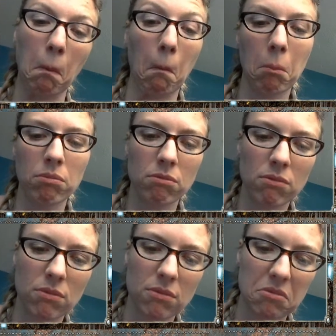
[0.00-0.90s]

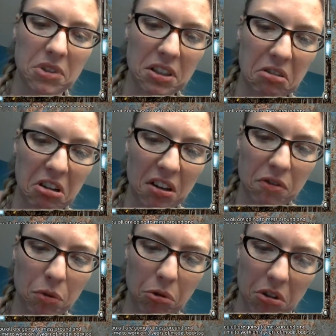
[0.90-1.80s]
I mean, yeah,
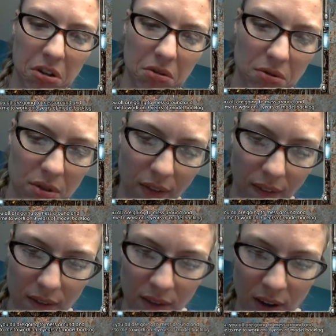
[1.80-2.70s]
if you want.
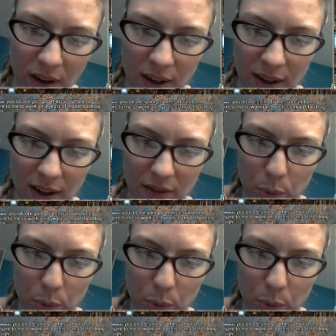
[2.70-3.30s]
I